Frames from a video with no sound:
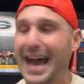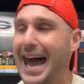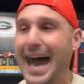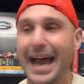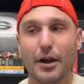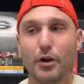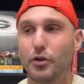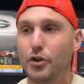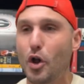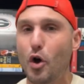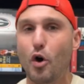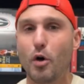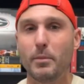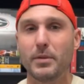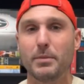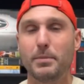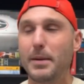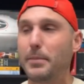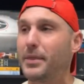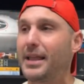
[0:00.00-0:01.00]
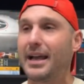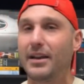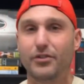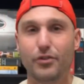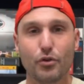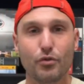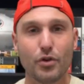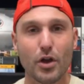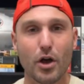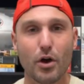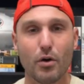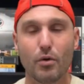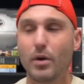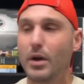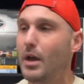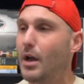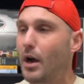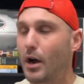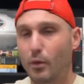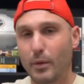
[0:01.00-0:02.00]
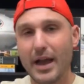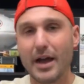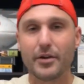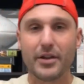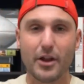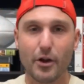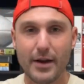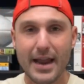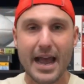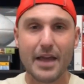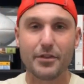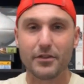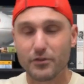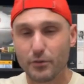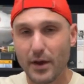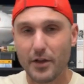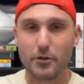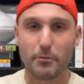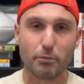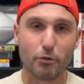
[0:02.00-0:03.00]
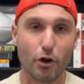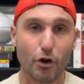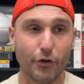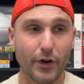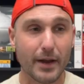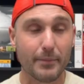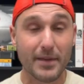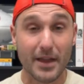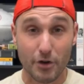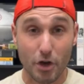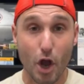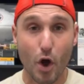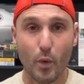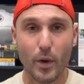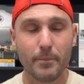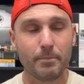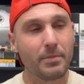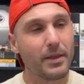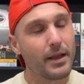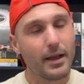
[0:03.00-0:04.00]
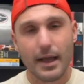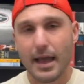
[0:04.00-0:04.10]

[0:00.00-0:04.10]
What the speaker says: I don't know him, but the people that I do know around here in Athens, around the program that know him,